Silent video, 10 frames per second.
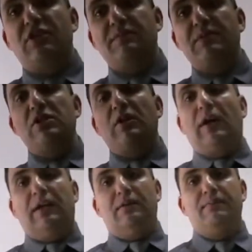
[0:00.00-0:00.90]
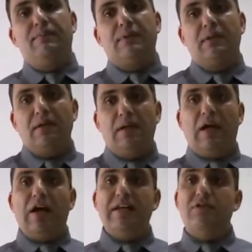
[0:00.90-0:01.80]
in a transmission line,
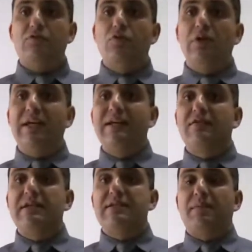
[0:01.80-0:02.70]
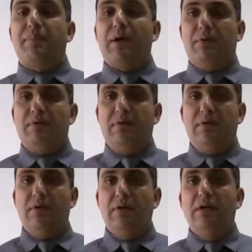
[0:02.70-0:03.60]
I need to increase the
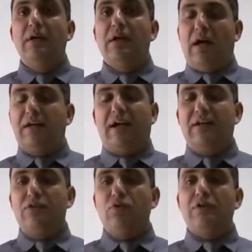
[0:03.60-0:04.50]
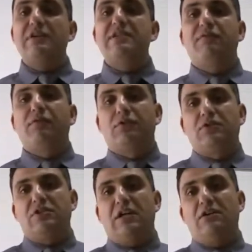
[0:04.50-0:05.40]
power, I need to increase the
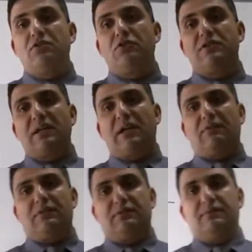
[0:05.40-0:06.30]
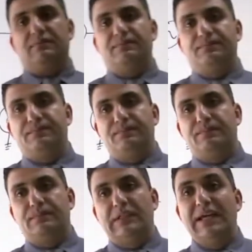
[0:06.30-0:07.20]
voltage and reduce the current.
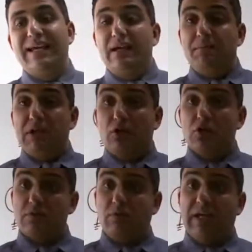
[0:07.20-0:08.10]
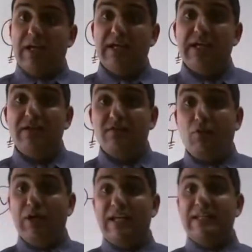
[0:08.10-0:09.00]
Because when
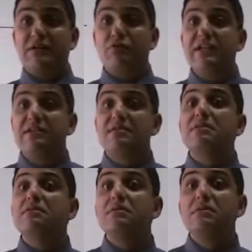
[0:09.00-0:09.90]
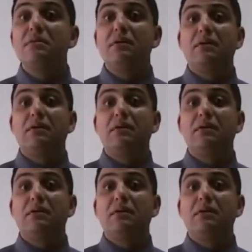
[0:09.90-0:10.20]
I decrease